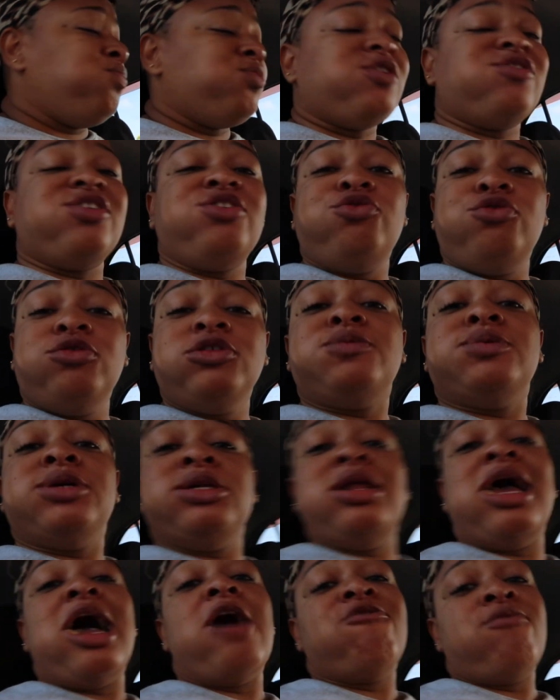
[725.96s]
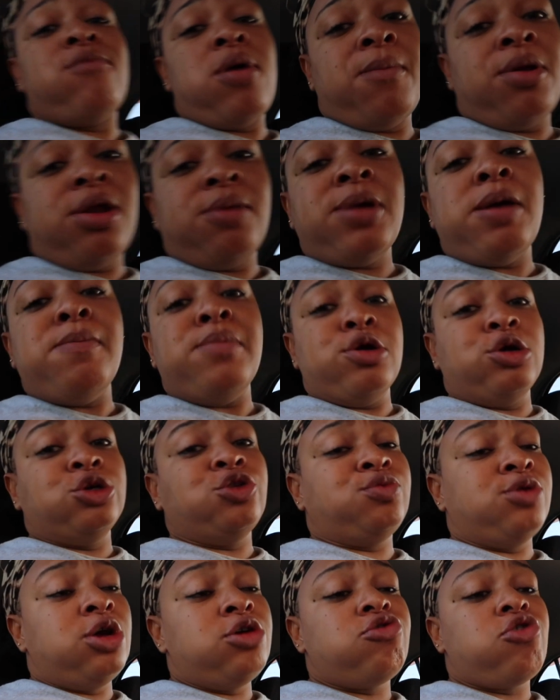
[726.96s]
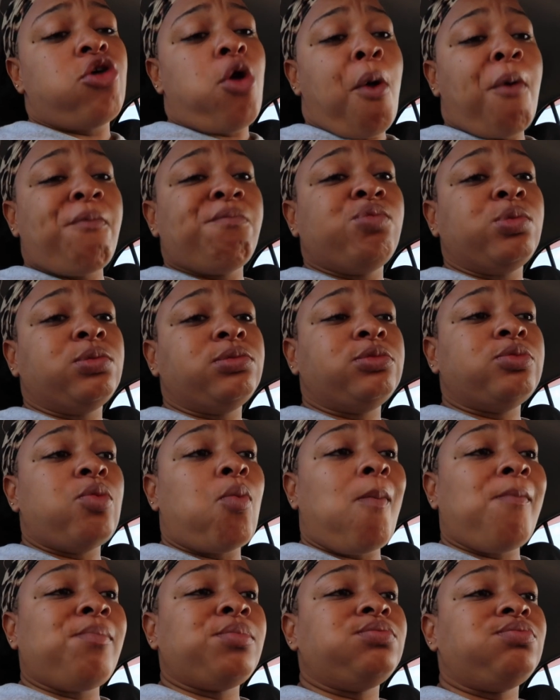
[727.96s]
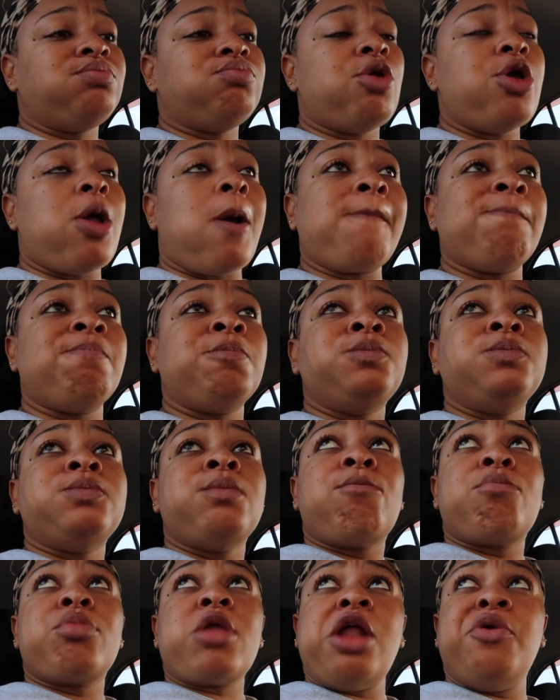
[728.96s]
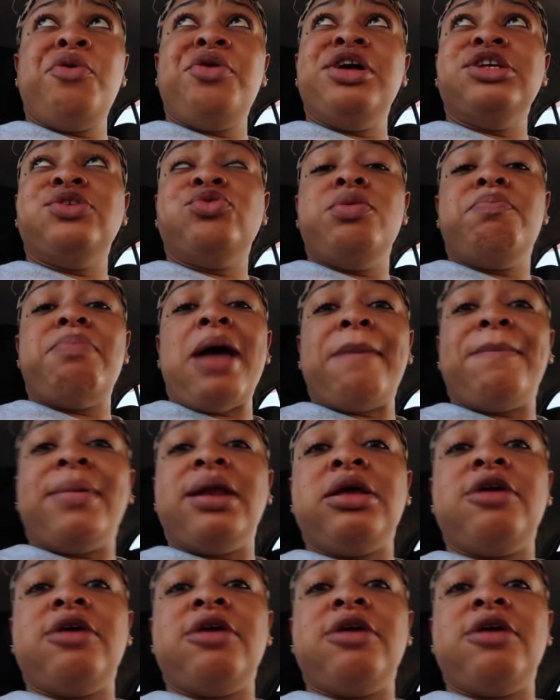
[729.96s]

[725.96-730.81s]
So I do spend half of my money by Mary's Bread, girl. But yeah, anyways, we back by the